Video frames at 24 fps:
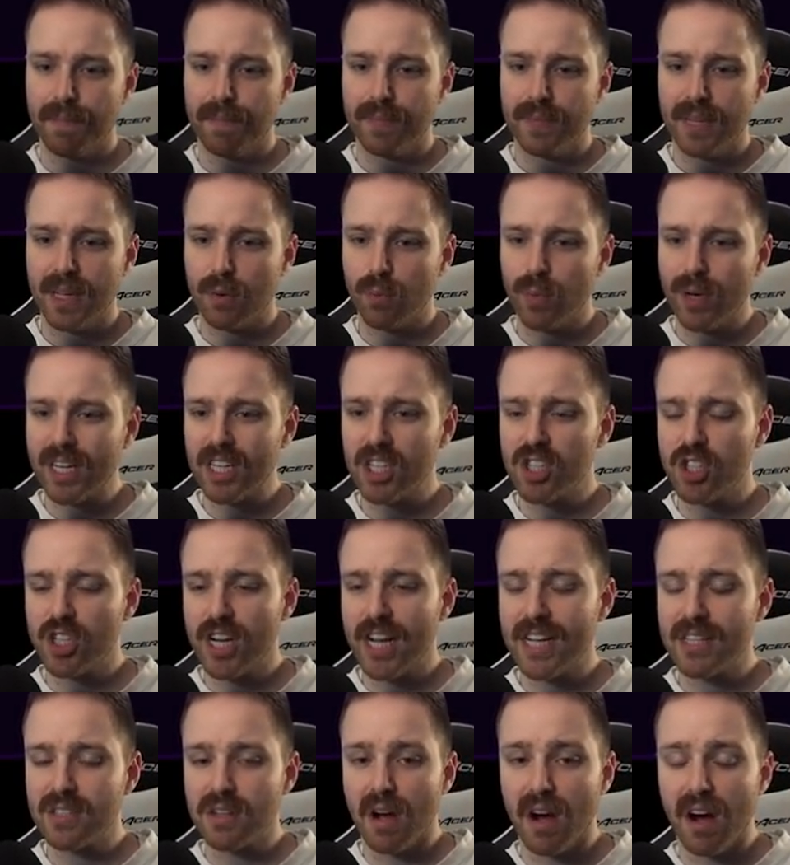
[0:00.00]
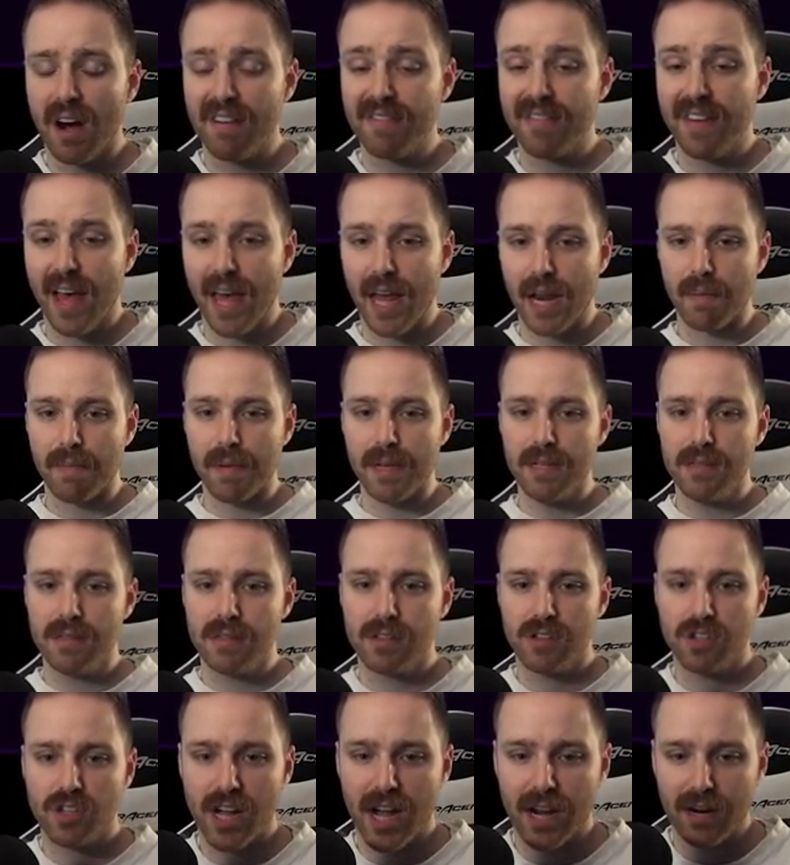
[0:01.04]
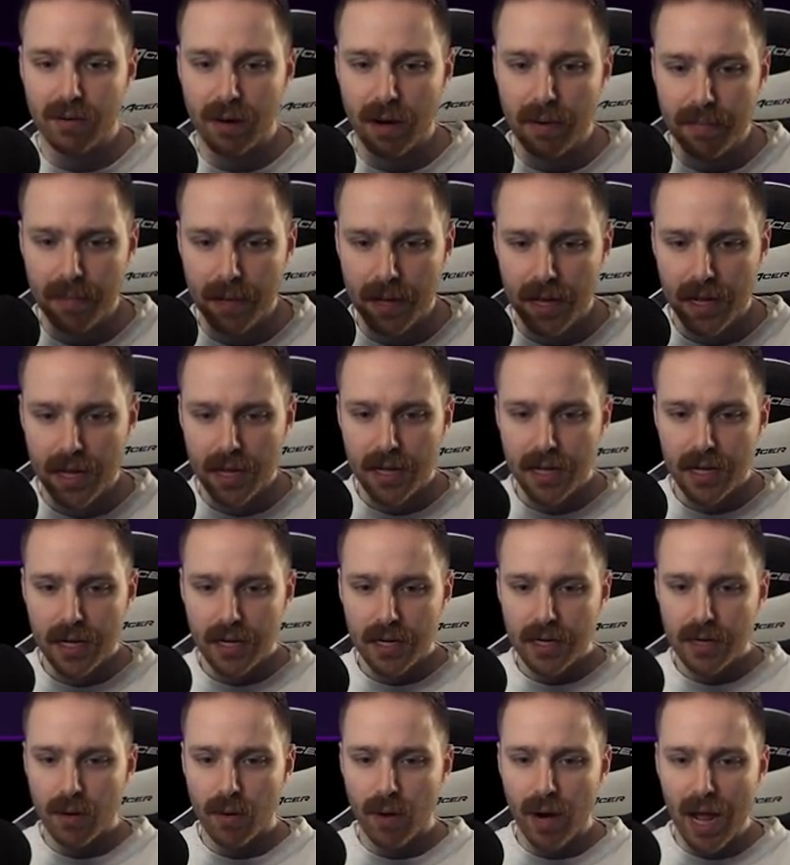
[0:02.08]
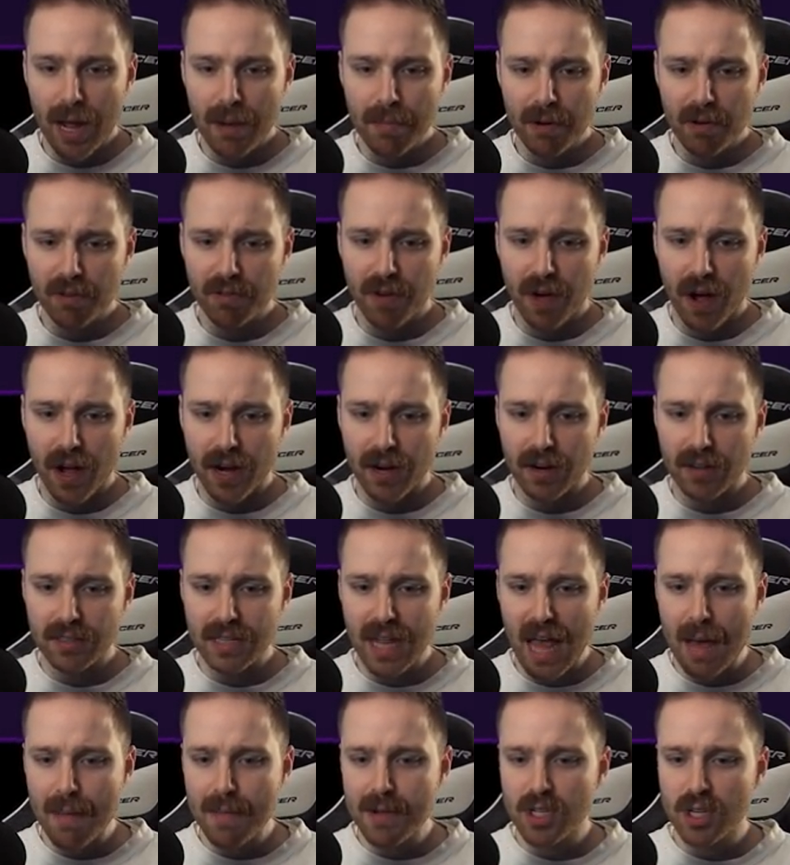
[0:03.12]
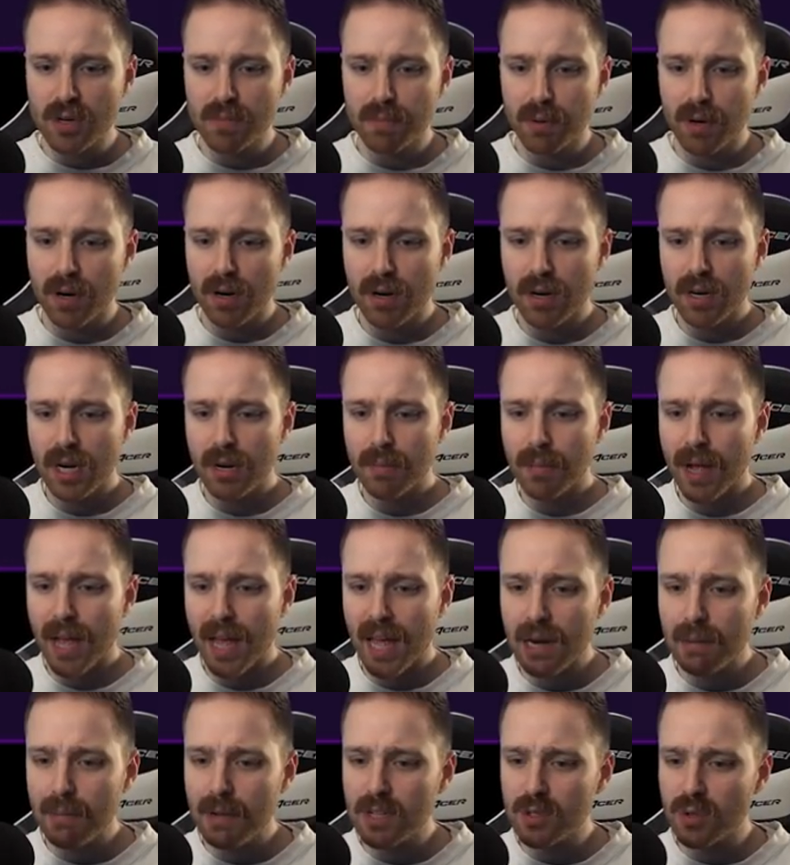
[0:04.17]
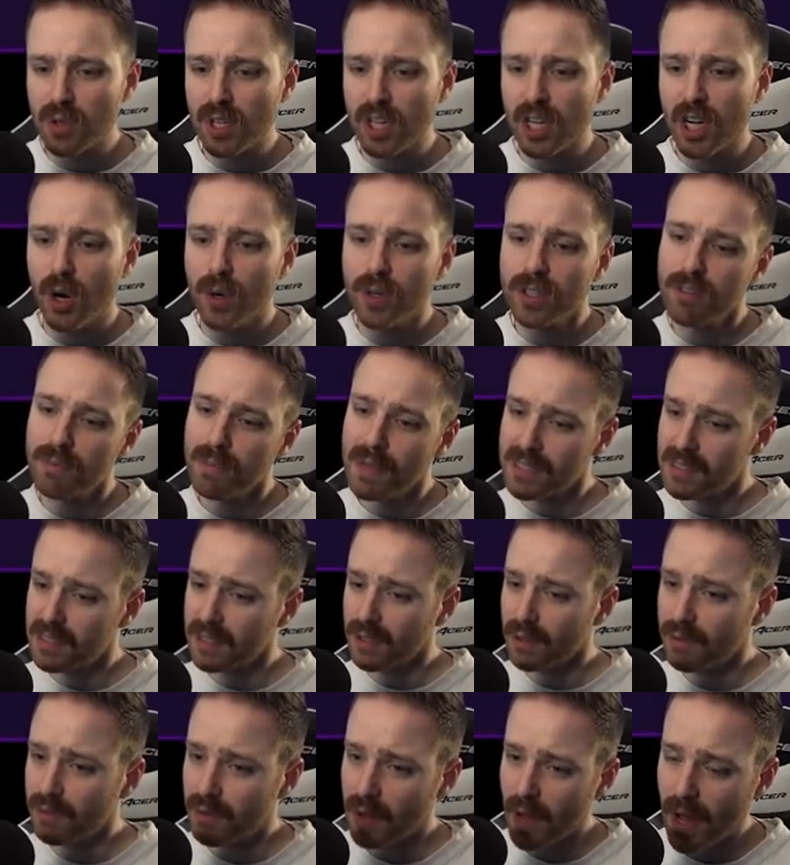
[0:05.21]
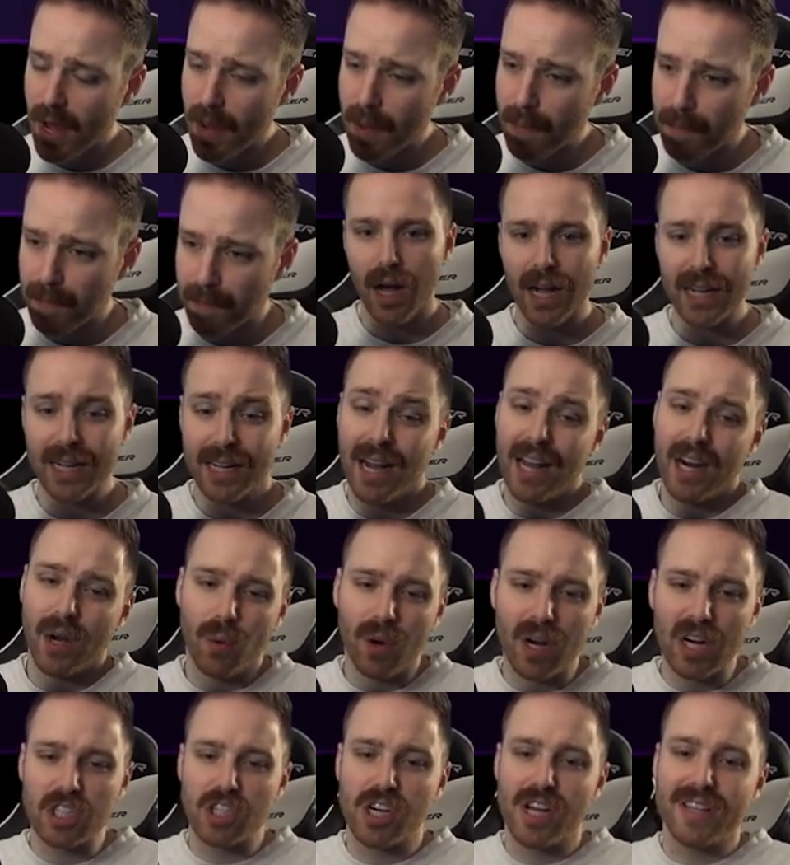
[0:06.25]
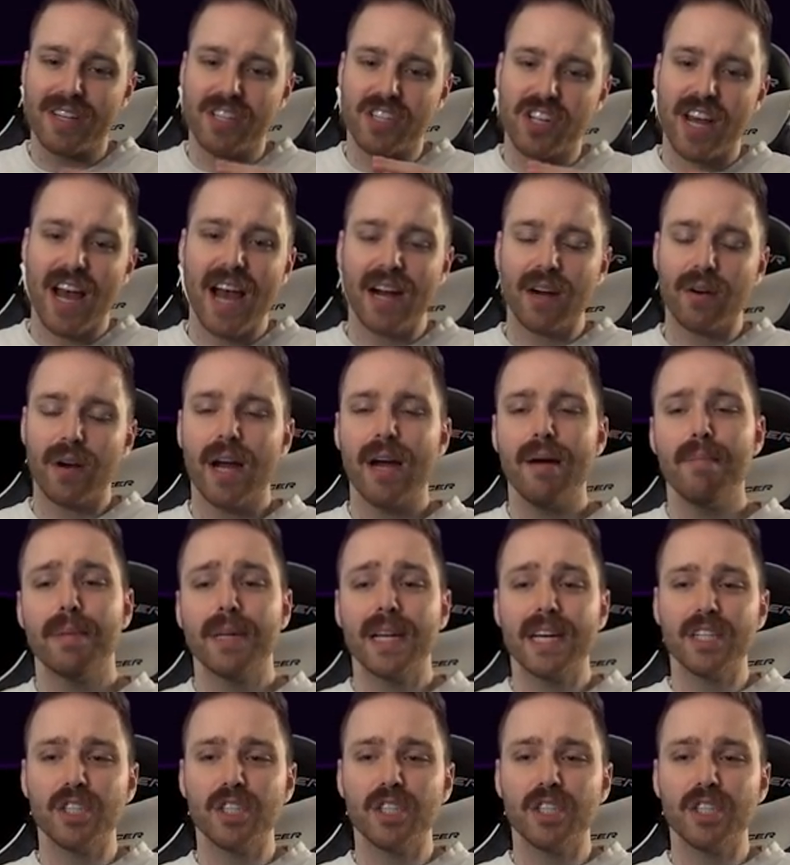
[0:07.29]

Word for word: that ricochets off enemies, chakram, or amber fire, damage and burn nearby enemies with a cone of mystical flame. I kind of want to try the chakram, but I